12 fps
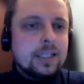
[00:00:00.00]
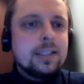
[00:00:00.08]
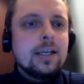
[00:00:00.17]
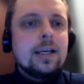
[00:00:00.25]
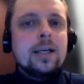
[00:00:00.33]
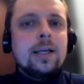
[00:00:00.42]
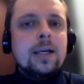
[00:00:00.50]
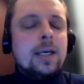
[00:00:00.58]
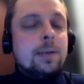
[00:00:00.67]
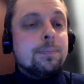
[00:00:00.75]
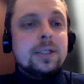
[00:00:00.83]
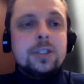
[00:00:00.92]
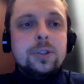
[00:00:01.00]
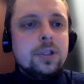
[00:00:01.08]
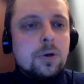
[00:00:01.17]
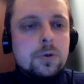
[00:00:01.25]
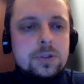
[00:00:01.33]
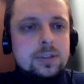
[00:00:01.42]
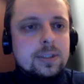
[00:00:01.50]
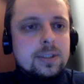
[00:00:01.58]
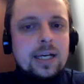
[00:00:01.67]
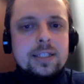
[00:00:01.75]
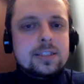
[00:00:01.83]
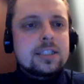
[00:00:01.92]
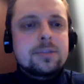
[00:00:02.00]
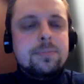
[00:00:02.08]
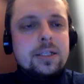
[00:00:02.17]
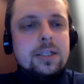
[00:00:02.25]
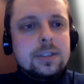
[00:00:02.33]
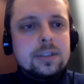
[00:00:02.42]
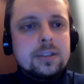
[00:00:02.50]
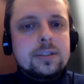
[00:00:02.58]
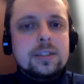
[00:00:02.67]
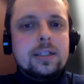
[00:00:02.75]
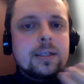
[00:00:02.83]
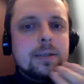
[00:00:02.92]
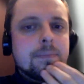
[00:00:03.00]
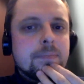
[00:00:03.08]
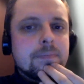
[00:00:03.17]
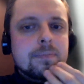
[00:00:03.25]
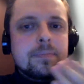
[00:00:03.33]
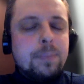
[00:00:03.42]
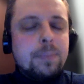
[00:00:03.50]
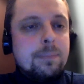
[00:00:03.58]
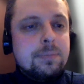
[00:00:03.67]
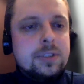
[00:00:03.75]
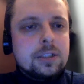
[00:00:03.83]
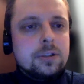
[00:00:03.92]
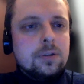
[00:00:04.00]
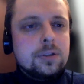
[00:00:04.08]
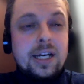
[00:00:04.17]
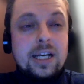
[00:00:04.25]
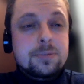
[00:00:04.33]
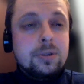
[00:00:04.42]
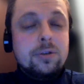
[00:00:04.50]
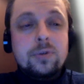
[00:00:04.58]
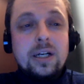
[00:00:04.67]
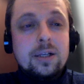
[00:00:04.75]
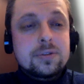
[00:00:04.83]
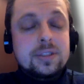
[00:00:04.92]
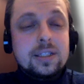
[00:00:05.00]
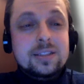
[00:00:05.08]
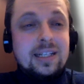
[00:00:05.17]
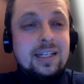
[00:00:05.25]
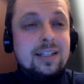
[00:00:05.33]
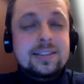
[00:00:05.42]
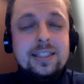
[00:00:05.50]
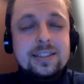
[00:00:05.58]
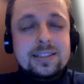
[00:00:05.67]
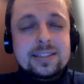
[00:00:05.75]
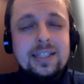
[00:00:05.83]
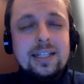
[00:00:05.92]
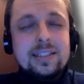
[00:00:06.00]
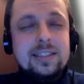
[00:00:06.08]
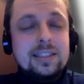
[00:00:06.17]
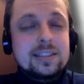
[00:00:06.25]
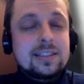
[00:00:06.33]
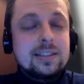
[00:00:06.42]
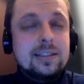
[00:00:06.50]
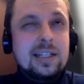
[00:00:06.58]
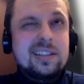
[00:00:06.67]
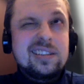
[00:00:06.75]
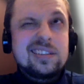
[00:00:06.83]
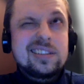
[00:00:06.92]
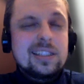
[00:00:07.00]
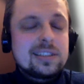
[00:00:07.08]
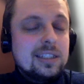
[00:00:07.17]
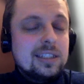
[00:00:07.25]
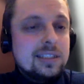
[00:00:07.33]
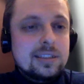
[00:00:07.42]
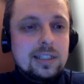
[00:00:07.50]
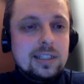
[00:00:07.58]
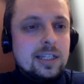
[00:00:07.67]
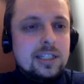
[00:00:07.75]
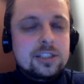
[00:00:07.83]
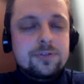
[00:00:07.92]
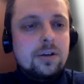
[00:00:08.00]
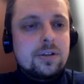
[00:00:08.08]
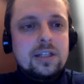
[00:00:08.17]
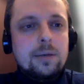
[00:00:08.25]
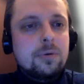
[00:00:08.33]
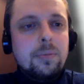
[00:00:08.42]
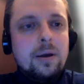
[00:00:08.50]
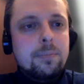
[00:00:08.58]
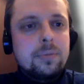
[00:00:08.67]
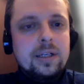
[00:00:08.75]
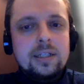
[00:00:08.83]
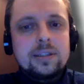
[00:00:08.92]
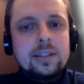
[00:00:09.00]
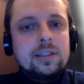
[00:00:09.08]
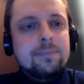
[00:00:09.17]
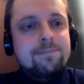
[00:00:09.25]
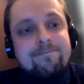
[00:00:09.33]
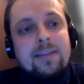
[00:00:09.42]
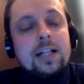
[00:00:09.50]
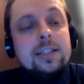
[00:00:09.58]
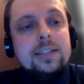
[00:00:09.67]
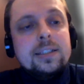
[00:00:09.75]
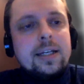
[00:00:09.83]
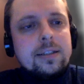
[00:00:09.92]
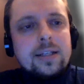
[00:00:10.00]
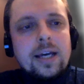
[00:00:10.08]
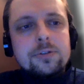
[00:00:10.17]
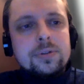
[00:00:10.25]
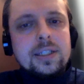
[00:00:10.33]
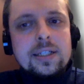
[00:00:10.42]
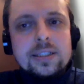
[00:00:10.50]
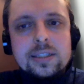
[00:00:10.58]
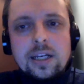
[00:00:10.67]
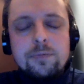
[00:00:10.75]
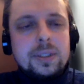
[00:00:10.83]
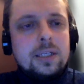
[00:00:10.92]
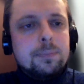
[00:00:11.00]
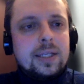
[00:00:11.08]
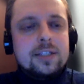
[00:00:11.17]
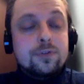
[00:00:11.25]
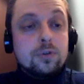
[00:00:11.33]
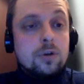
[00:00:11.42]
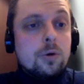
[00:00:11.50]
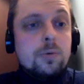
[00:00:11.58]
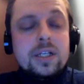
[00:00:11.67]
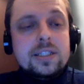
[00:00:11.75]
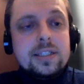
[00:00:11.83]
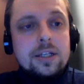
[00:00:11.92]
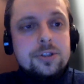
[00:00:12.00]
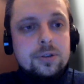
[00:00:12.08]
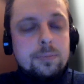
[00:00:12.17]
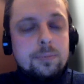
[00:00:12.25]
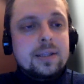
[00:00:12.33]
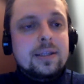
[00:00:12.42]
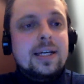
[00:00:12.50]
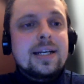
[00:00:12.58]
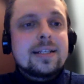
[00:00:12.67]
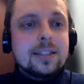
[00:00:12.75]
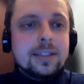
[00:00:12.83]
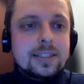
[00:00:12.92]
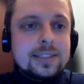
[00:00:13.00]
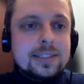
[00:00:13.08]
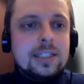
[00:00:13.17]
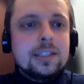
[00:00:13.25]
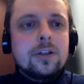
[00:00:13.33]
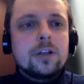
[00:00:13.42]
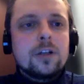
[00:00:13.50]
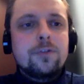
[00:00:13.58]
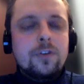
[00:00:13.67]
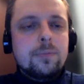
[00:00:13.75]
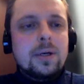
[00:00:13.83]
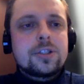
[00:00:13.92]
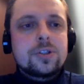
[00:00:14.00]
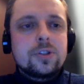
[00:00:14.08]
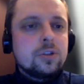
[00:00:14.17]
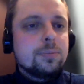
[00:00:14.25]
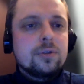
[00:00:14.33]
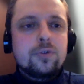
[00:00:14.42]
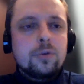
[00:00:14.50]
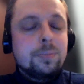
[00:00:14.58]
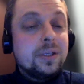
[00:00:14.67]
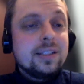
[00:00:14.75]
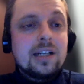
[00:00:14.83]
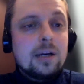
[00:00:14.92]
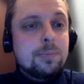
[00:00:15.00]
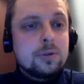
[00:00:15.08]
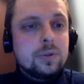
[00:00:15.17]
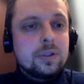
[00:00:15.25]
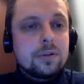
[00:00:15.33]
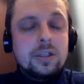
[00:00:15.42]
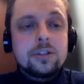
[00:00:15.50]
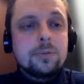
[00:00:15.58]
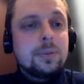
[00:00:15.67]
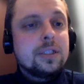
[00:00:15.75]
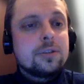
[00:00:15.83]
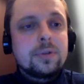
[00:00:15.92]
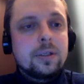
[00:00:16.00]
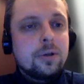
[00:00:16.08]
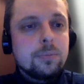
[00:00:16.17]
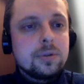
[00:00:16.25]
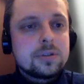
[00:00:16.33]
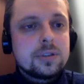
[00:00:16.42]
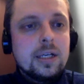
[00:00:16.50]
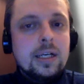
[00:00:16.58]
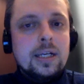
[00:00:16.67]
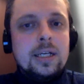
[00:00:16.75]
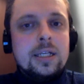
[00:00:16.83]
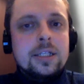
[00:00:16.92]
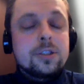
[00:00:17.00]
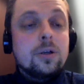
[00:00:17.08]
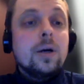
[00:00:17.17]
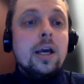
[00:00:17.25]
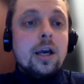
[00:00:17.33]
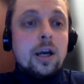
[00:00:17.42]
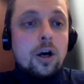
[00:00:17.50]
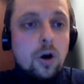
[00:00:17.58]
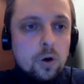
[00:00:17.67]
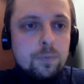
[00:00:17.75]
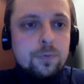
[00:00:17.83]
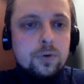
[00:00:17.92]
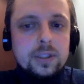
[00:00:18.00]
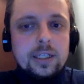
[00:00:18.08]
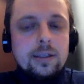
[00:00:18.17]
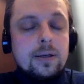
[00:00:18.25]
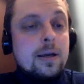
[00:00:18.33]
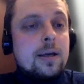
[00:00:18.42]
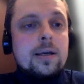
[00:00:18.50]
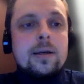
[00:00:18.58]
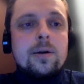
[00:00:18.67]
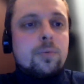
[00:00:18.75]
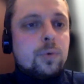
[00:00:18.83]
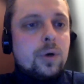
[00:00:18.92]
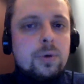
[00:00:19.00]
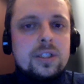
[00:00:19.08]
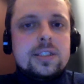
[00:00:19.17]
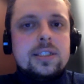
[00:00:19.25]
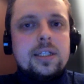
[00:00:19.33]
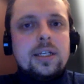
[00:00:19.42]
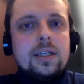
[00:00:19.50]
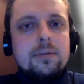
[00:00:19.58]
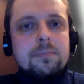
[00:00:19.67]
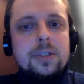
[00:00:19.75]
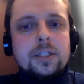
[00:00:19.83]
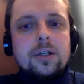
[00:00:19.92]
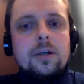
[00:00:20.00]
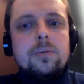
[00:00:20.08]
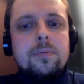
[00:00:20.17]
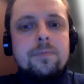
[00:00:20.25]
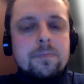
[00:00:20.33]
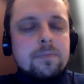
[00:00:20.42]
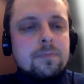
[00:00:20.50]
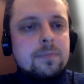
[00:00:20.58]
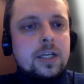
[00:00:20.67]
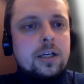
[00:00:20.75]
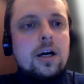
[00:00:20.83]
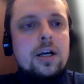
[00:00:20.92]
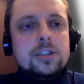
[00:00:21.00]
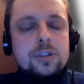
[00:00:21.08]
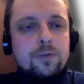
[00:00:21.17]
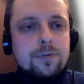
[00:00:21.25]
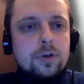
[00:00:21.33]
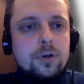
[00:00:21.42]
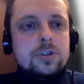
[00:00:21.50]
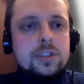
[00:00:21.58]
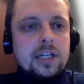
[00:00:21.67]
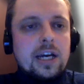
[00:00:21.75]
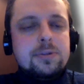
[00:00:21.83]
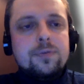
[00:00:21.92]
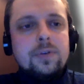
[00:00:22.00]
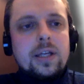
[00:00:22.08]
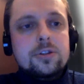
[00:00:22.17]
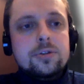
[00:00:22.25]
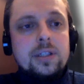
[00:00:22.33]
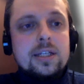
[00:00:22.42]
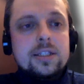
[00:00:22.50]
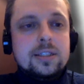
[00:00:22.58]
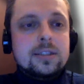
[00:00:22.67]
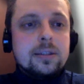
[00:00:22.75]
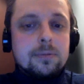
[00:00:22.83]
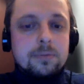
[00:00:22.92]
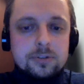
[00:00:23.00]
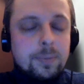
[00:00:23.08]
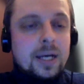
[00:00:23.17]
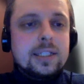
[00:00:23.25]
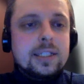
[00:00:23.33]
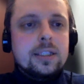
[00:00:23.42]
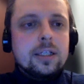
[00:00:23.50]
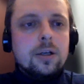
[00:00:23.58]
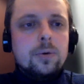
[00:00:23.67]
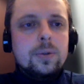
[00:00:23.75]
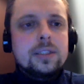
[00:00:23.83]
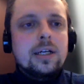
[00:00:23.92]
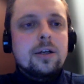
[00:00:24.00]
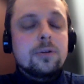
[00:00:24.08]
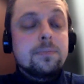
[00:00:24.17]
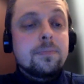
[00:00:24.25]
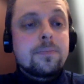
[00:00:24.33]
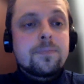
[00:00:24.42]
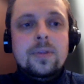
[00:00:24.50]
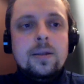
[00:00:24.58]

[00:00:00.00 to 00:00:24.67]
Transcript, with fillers: right but who knows as, as mentioned PEM um, technology has been around six, since 90s, 1960s, as far as I remember, and uh, alkaline electrolyzers have been in place for over a century, but they are still not very much suitable for being coupled with intermediate renewables. So hopefully we will see, you know, the cost of those types of electrolyzers dramatically going down,